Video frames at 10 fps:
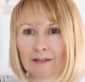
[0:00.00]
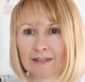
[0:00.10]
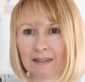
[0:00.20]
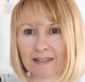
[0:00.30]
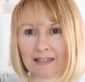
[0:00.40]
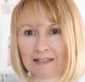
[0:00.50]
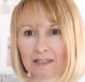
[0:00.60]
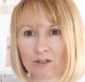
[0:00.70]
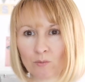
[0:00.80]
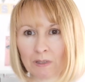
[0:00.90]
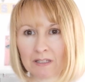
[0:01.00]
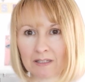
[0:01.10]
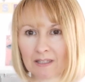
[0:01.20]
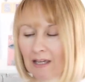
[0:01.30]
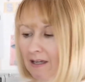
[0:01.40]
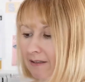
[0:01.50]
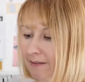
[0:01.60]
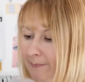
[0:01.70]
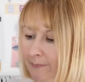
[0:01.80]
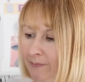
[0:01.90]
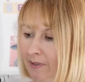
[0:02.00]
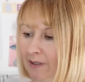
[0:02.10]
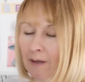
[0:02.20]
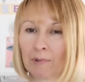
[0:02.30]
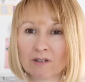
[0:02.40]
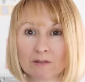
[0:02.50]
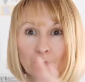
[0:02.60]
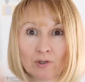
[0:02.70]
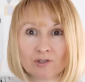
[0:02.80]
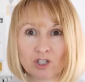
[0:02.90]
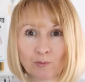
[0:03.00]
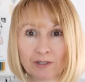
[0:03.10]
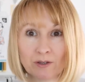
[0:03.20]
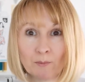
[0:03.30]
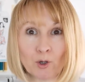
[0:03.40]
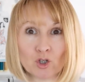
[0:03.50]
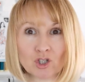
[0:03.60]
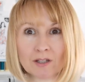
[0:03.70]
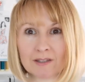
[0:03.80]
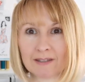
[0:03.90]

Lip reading: I'd say there's easily 2 metres there, because the postage would be so much